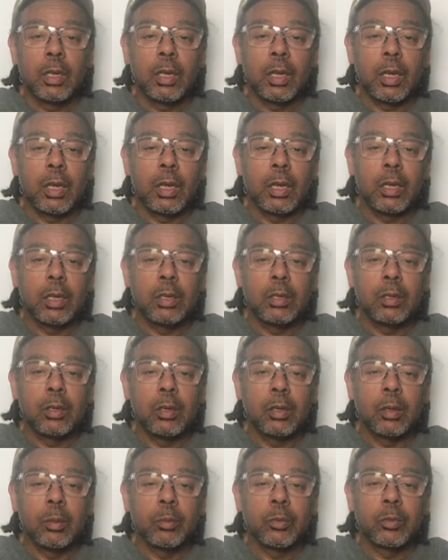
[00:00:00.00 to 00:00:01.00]
And
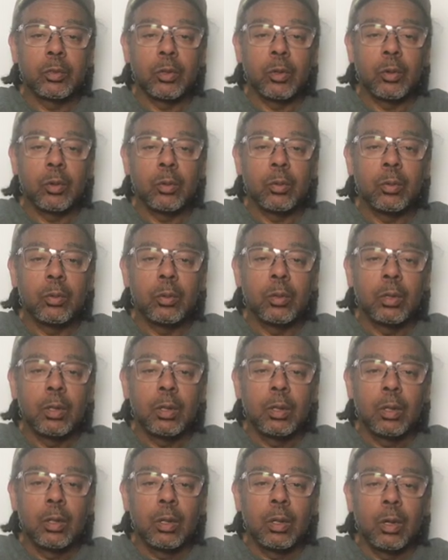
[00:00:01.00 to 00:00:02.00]
um, so
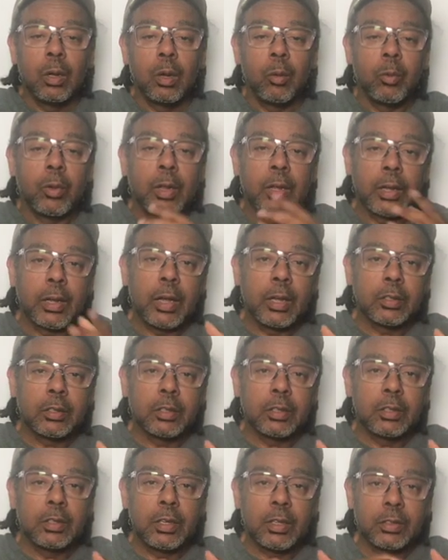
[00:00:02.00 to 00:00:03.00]
uh, when I got to
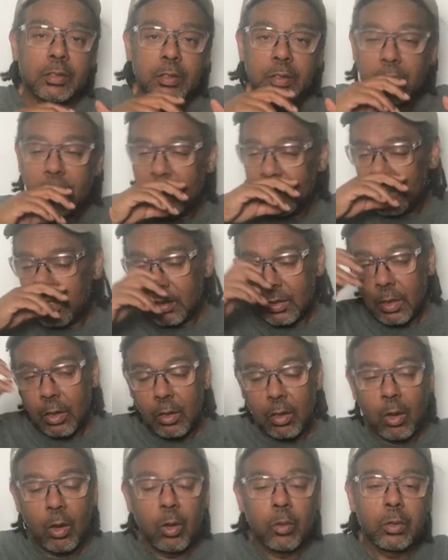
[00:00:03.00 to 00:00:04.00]
the destination, I
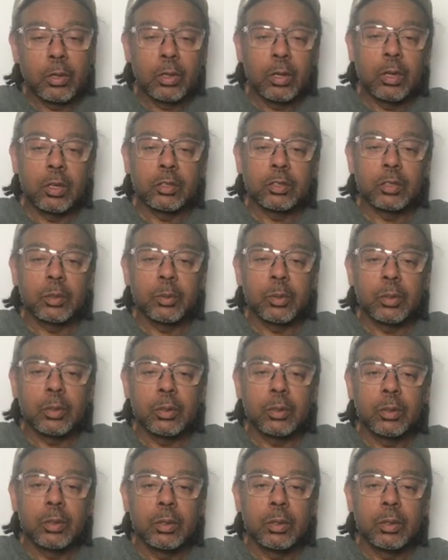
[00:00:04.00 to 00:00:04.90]
called the customer,